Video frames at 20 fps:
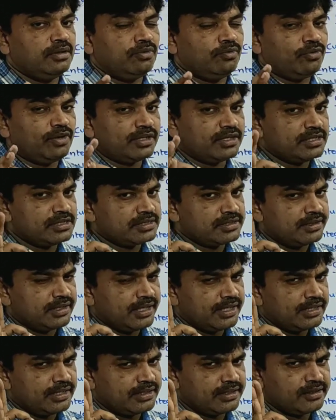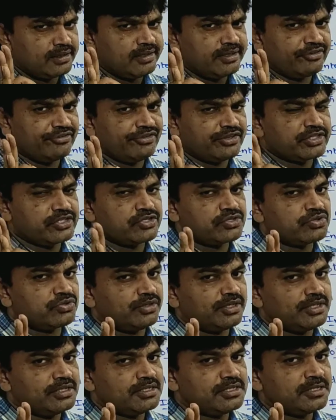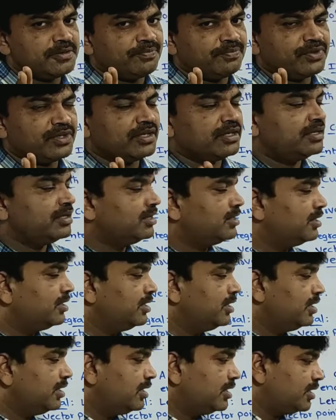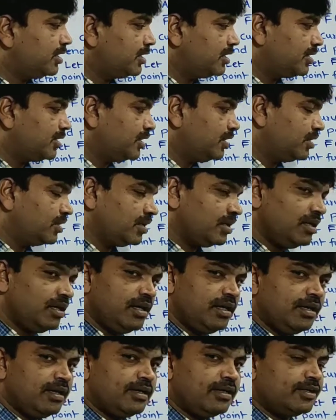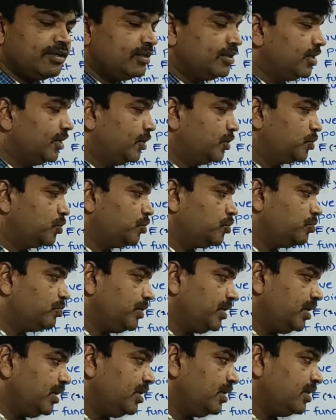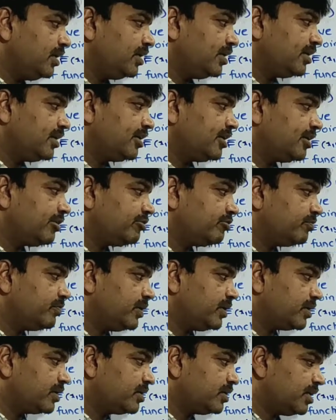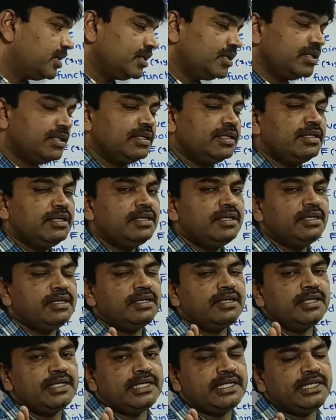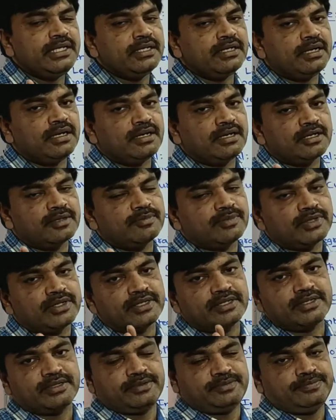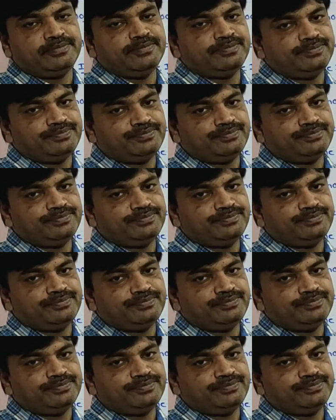What is line integral definition, students? Integral A to B f bar dot dr bar.